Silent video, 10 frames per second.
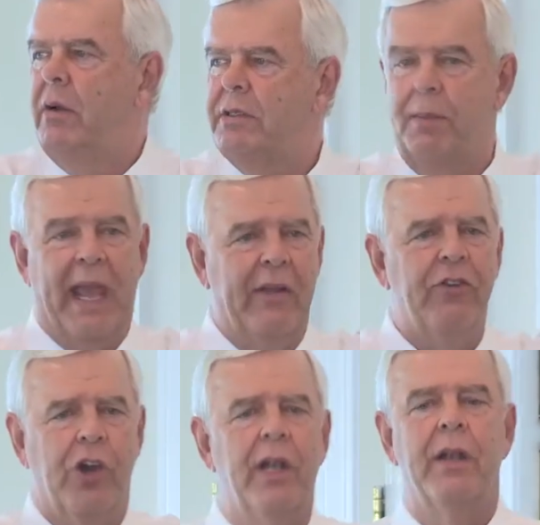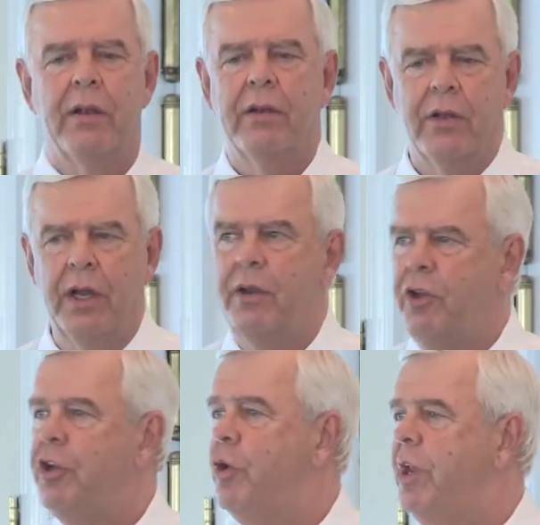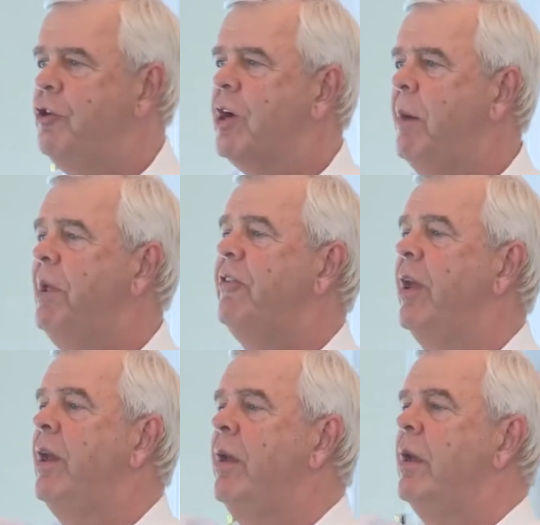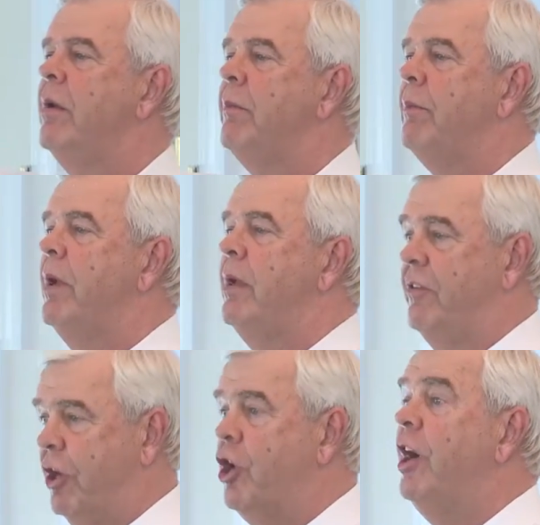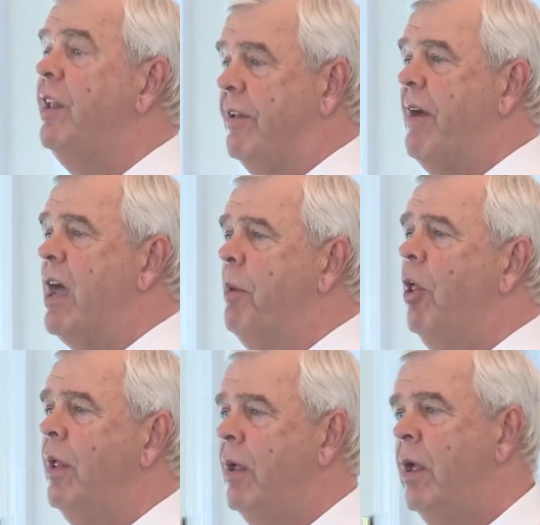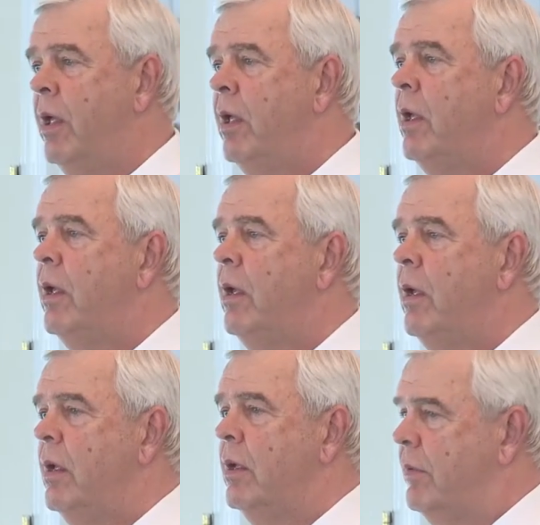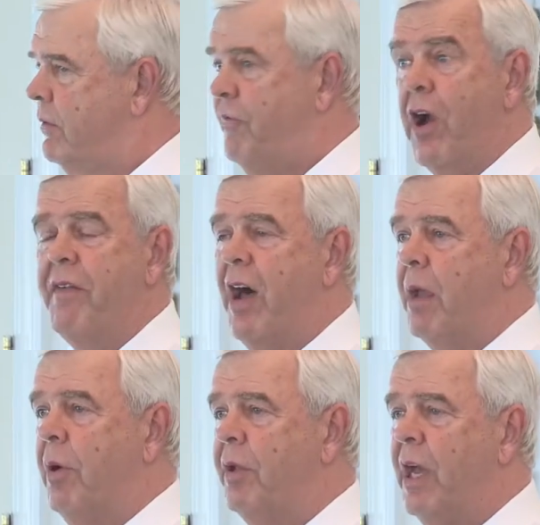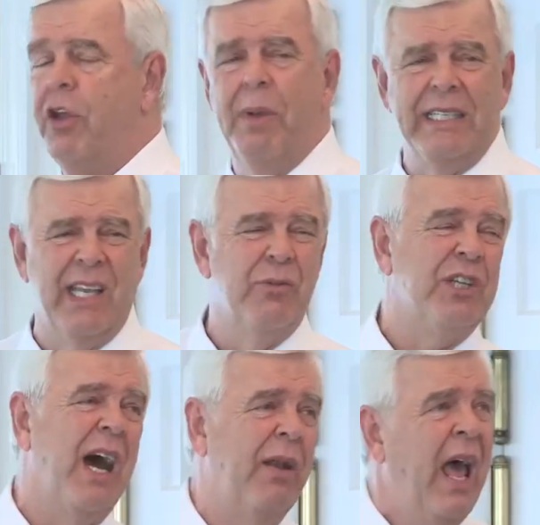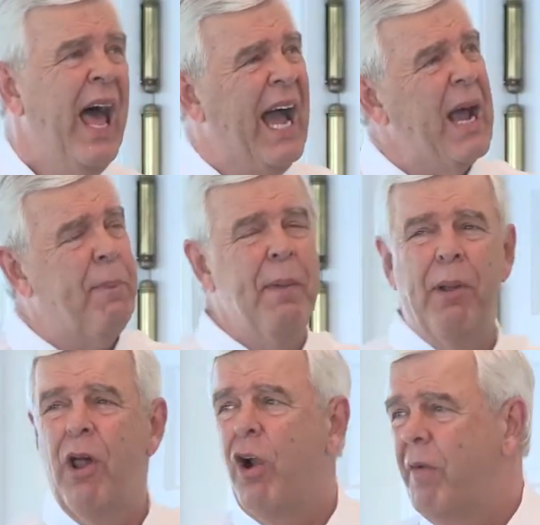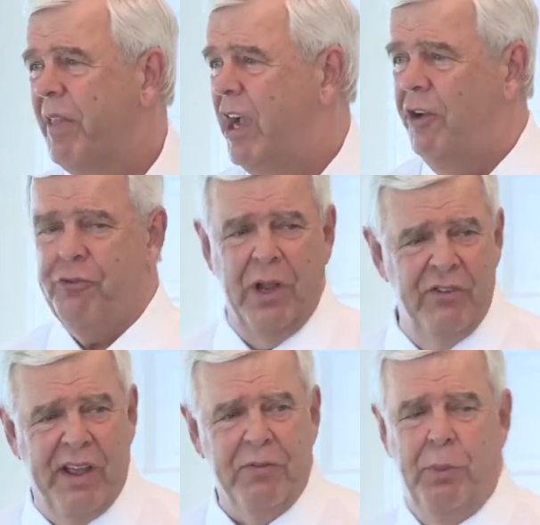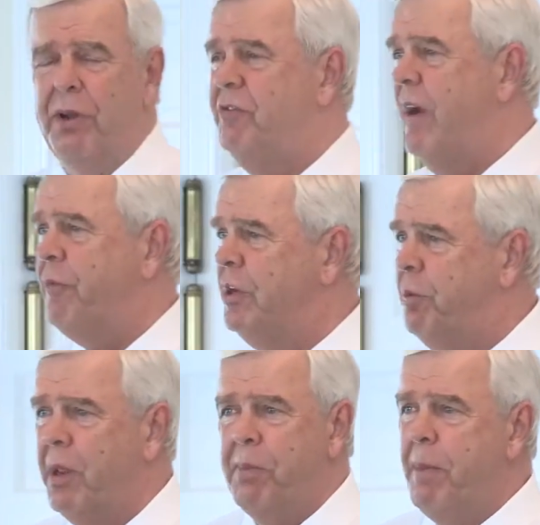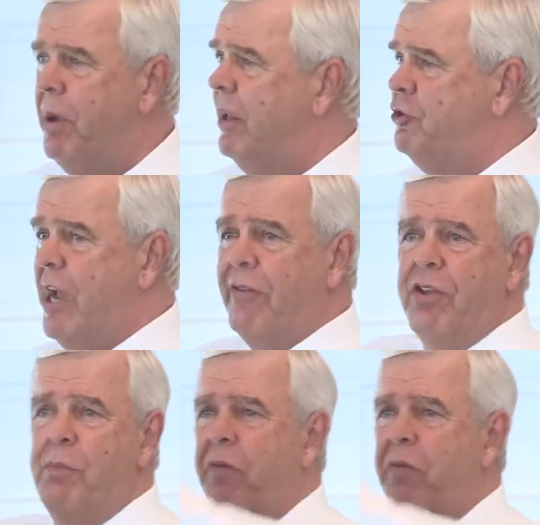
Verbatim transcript: Some hands? Good, good. Do you do it in your companies? Is it good? Is it valuable? It's very valuable. Now you might say, well, John, I got people all over the country and Jeff's put, Jeffrey's putting people on jets and